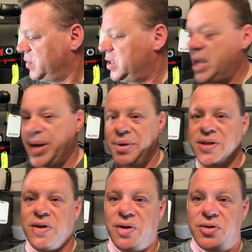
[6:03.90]
Tammy's
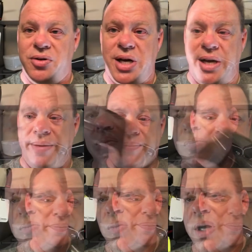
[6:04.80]
skirts are not.
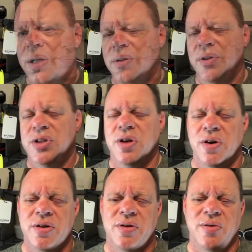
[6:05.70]
Well, the
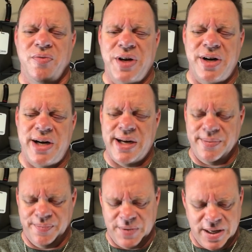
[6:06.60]
skirts are very
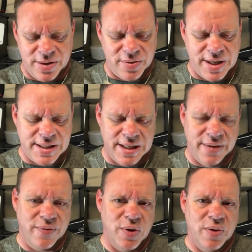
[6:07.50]
interesting
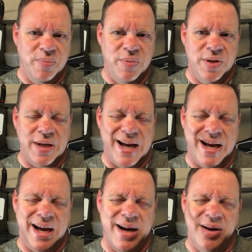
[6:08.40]
for,
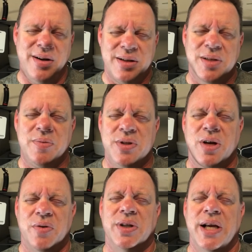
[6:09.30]
I heard it's
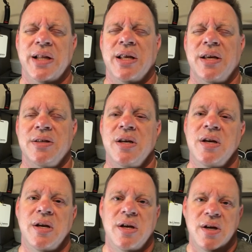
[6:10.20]
told like this.
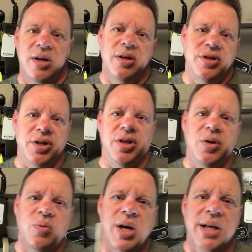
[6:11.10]
Do you
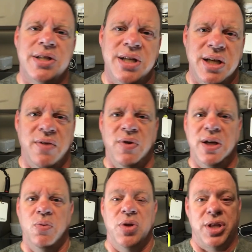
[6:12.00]
watch
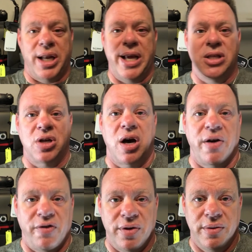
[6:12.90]
TV with the lights
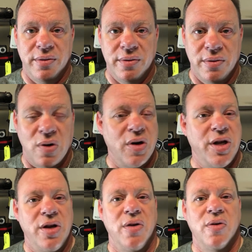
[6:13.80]
off? Or do
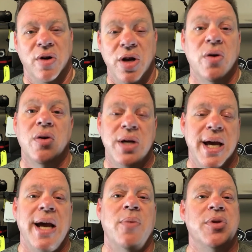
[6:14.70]
you, are you
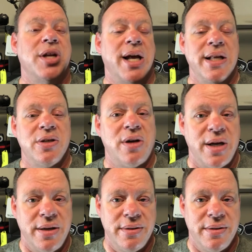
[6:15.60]
okay with the lights on?